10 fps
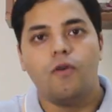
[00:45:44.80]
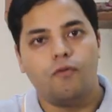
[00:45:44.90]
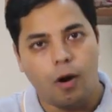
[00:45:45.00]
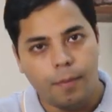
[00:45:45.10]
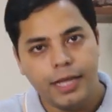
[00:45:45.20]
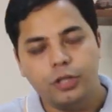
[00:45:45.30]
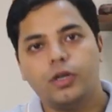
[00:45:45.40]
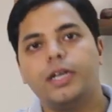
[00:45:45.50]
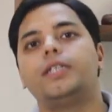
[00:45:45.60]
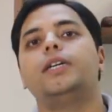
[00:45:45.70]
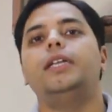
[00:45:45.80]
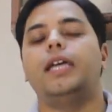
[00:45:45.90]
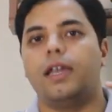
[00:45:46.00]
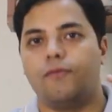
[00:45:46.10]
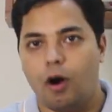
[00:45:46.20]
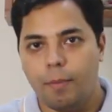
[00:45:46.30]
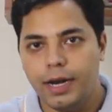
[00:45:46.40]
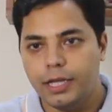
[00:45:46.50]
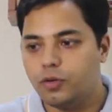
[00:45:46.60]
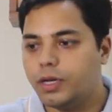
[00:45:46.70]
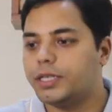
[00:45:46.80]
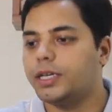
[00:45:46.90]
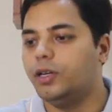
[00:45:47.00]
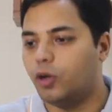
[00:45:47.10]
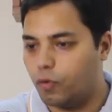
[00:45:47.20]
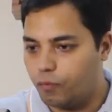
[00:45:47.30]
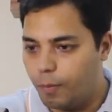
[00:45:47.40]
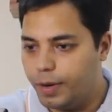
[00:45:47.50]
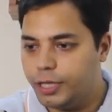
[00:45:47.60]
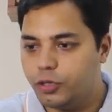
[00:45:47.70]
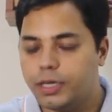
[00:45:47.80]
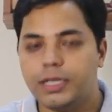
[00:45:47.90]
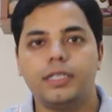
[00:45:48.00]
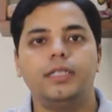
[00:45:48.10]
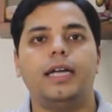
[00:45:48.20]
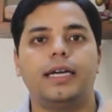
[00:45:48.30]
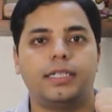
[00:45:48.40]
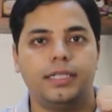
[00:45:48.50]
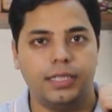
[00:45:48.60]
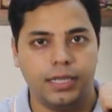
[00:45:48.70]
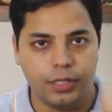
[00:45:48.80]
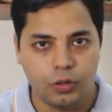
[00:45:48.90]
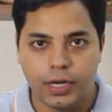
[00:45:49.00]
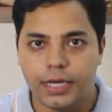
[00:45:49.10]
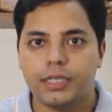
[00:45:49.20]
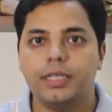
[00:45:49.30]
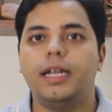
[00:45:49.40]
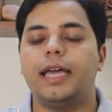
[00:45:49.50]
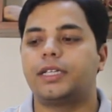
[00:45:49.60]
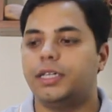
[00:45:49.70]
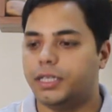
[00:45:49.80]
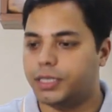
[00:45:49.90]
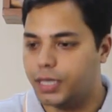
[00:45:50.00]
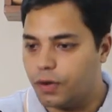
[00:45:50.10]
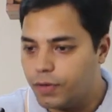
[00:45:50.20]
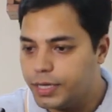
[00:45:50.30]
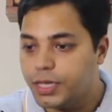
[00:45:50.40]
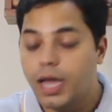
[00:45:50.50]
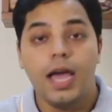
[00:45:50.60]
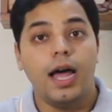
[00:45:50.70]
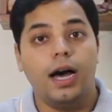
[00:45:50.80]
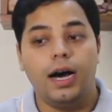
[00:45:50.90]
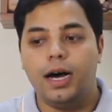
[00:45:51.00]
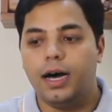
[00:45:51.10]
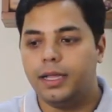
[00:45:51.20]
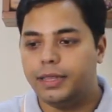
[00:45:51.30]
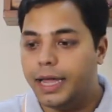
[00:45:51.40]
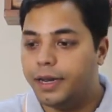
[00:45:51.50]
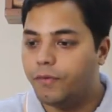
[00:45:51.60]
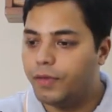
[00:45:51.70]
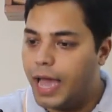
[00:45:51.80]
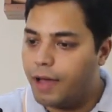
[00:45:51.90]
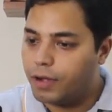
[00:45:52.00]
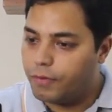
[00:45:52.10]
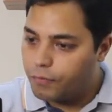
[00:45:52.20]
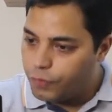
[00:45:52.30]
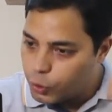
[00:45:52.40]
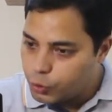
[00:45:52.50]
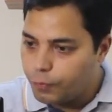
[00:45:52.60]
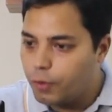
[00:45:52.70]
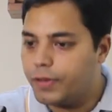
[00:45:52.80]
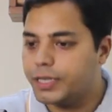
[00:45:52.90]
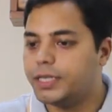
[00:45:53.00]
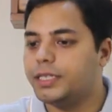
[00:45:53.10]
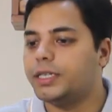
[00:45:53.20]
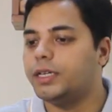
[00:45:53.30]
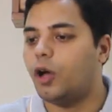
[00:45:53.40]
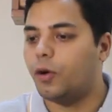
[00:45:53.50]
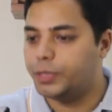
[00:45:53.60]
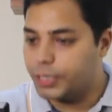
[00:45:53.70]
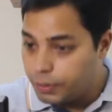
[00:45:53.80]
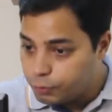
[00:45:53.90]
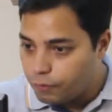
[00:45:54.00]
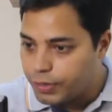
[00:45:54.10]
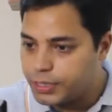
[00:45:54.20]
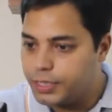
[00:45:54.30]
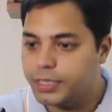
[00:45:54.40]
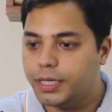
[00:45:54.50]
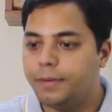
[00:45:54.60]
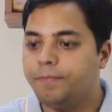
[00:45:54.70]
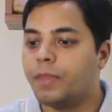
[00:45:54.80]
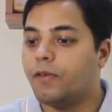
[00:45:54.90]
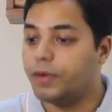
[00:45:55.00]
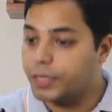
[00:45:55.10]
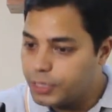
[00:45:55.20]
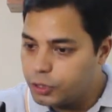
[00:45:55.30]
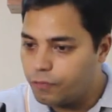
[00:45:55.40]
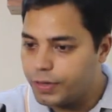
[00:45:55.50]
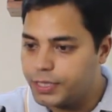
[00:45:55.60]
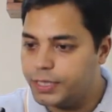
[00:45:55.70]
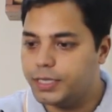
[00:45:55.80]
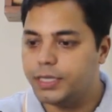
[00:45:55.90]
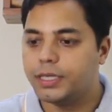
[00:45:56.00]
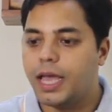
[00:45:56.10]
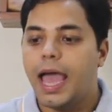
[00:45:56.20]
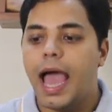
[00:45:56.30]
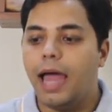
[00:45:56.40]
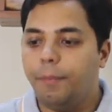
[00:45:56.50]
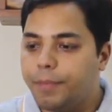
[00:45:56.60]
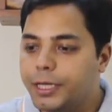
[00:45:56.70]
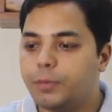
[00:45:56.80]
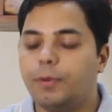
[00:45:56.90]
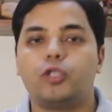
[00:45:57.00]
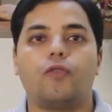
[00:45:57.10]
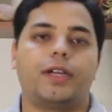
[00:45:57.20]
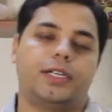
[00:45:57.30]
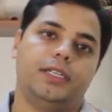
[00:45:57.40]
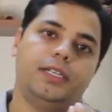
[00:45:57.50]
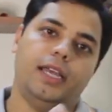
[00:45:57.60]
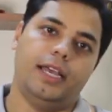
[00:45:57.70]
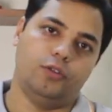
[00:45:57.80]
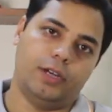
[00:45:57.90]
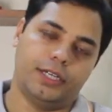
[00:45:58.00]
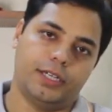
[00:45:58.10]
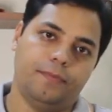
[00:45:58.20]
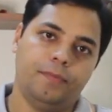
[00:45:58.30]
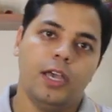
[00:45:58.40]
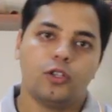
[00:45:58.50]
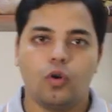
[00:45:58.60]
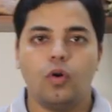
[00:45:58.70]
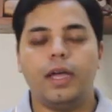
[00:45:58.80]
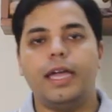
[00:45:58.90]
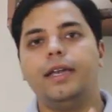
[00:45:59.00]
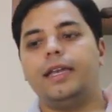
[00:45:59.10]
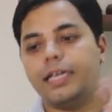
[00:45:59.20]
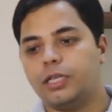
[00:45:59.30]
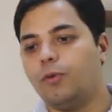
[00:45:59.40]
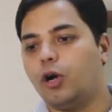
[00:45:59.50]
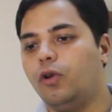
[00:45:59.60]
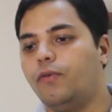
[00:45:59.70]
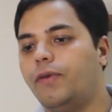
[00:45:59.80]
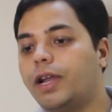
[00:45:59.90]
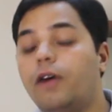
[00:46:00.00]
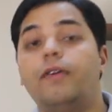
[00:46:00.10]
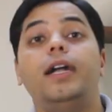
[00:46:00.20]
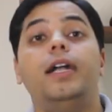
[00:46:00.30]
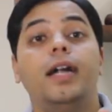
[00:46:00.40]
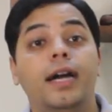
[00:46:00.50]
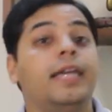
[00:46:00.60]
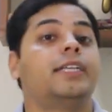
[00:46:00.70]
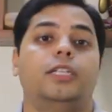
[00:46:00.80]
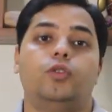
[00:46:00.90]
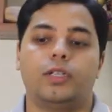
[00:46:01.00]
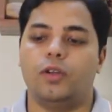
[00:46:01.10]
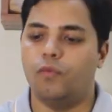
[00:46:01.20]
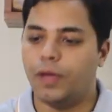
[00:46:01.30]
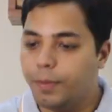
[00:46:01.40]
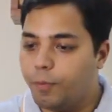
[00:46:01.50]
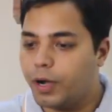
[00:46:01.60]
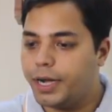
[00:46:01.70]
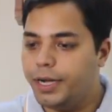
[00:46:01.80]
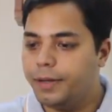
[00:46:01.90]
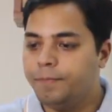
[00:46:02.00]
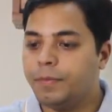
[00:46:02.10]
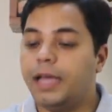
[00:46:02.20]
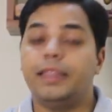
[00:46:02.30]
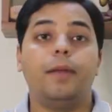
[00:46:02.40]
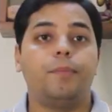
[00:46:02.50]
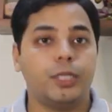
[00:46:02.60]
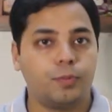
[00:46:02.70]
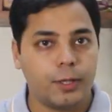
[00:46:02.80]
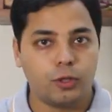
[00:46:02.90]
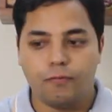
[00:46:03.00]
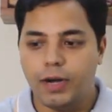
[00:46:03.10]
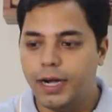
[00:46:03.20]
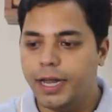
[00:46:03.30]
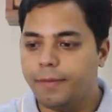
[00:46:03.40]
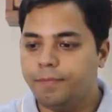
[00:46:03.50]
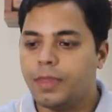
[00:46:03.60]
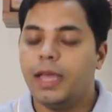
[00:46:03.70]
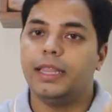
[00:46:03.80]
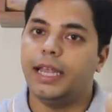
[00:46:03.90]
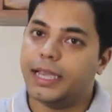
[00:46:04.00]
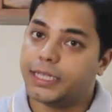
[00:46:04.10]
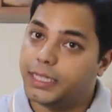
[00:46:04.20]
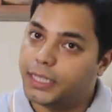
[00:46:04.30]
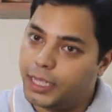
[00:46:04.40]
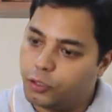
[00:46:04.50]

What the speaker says: formal education, informal education, non-formal education, extension service, then we have covered philosophy of extension, objectives of extension, functions of extensions, and principles of extension education. So in next module we will cover learning situation, very important, then principles of learning, then extension